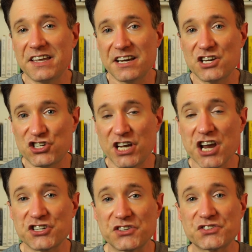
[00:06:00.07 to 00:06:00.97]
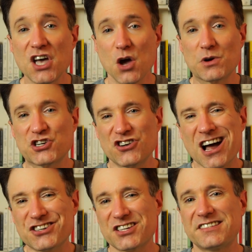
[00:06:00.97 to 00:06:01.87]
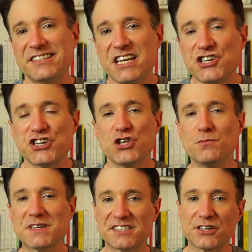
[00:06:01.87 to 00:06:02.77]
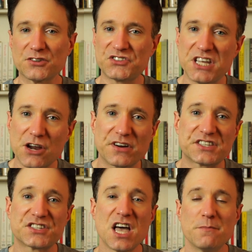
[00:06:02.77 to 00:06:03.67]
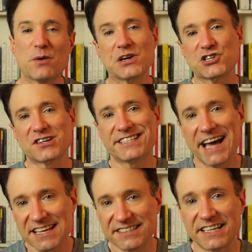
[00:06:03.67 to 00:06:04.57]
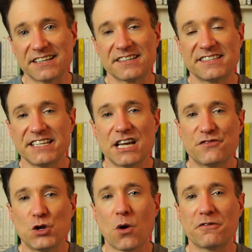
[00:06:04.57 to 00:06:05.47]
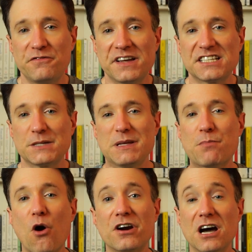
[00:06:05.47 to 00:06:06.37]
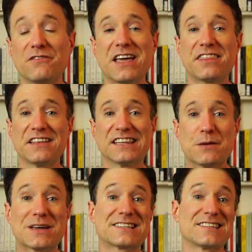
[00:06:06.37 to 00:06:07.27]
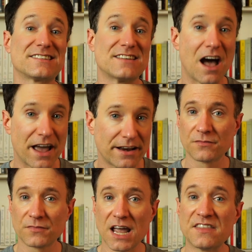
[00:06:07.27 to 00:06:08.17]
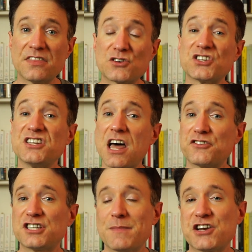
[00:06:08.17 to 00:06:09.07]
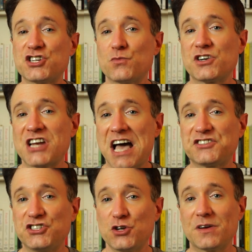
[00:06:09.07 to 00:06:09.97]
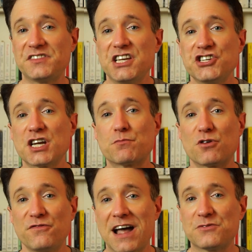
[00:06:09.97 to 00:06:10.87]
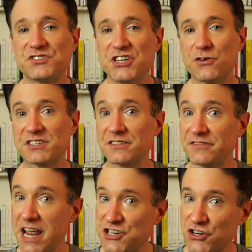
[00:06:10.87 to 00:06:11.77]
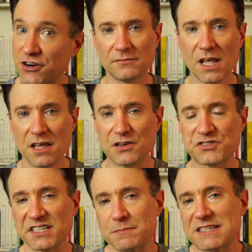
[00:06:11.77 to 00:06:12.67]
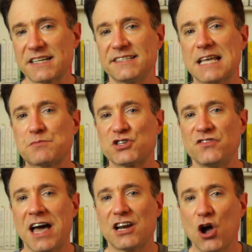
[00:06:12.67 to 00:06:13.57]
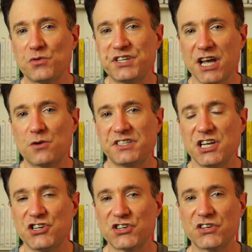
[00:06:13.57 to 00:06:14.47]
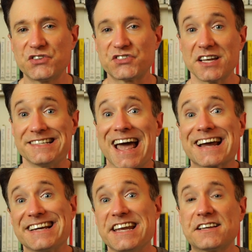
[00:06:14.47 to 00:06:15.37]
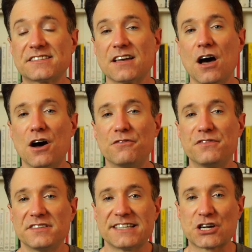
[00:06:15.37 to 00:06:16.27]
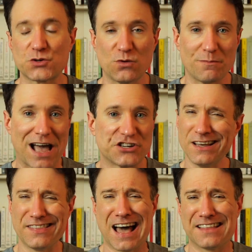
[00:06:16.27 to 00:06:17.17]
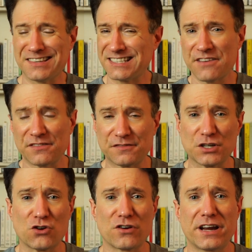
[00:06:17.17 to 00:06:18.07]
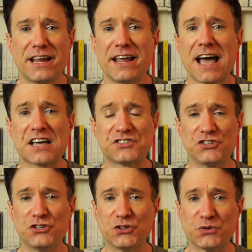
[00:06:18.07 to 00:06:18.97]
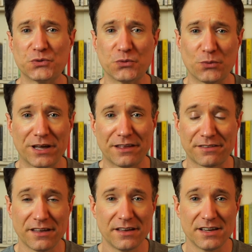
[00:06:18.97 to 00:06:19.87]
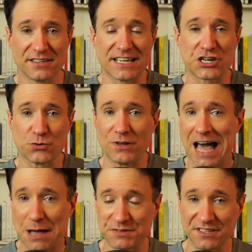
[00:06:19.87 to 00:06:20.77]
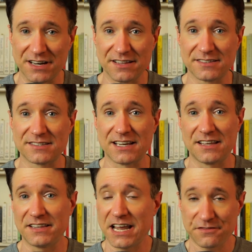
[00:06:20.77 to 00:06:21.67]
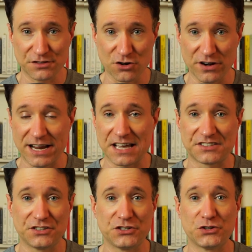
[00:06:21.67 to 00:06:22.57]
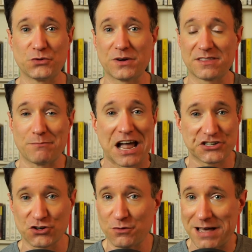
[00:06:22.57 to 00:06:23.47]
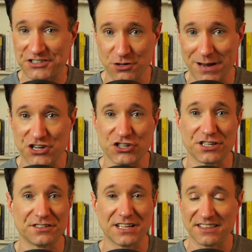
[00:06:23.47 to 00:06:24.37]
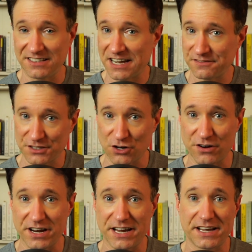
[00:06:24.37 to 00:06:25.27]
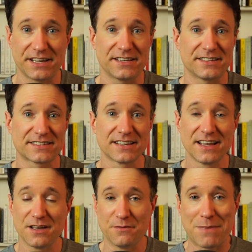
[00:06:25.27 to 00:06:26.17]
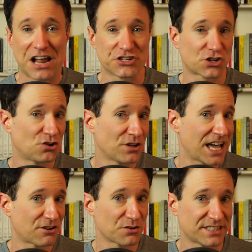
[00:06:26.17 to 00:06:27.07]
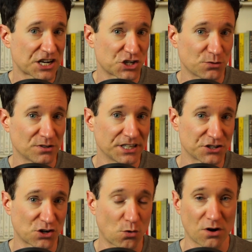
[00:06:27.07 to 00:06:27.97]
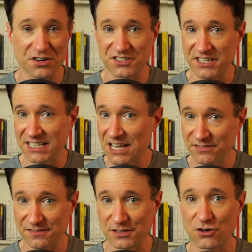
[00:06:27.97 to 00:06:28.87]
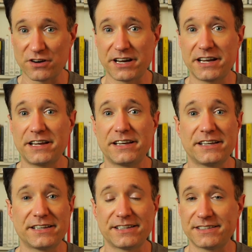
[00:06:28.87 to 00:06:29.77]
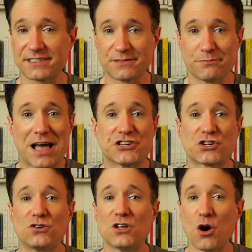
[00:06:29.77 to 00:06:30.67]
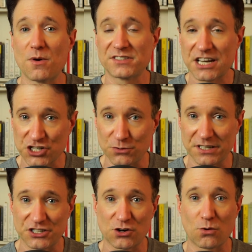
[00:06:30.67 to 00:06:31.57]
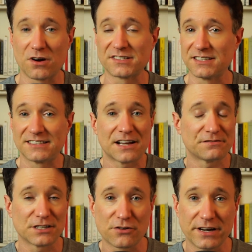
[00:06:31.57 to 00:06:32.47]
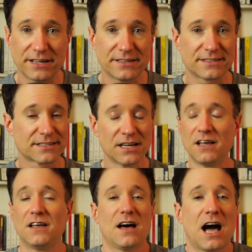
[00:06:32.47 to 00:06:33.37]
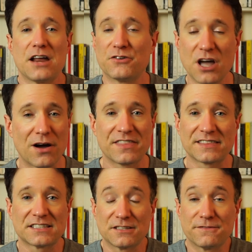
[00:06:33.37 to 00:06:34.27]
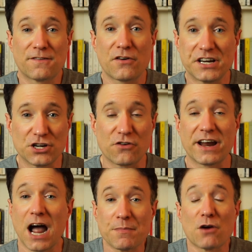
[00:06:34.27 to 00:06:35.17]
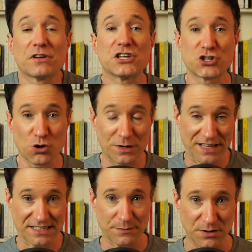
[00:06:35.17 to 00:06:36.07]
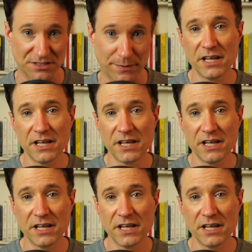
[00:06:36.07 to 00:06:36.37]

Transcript: initiations, which are not just teaching you mystical secrets, but which are testing to see if you are fit to be part of a Thelemic society. And then there's another dimension which has to do with teaching profound secrets of nature. There's this misconception that O T O teaches techniques of sexual magic, that the seventh degree has to do with sexual abstinence, and the eighth degree has to do with magical masturbation, and the ninth degree is magical heterosexual intercourse, and the eleventh degree is magical homosexual intercourse, and the tenth degree is, I don't know, I think that's the furry degree. I'm not really sure what that's supposed to be.